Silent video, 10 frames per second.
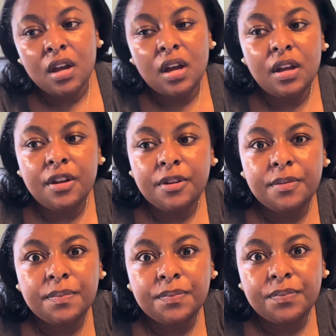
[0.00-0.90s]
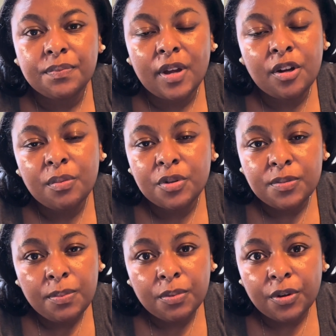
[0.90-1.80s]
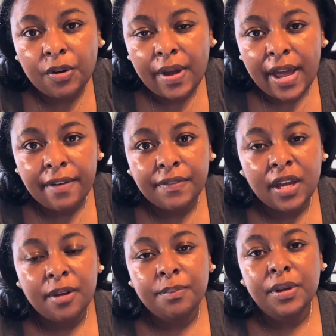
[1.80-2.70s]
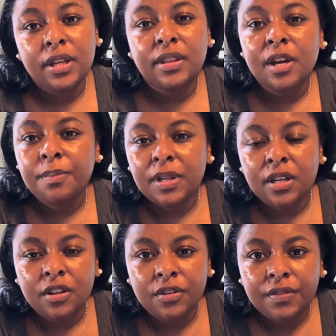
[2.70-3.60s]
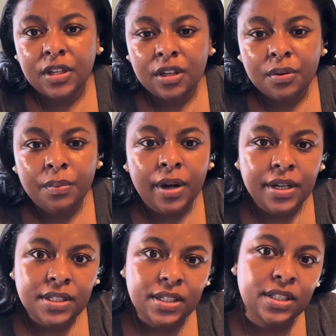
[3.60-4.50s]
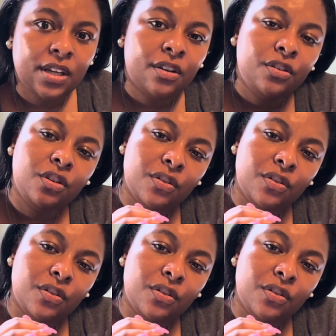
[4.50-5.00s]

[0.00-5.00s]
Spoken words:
I know most people don't have that, but that'll be another video where I detail, you know,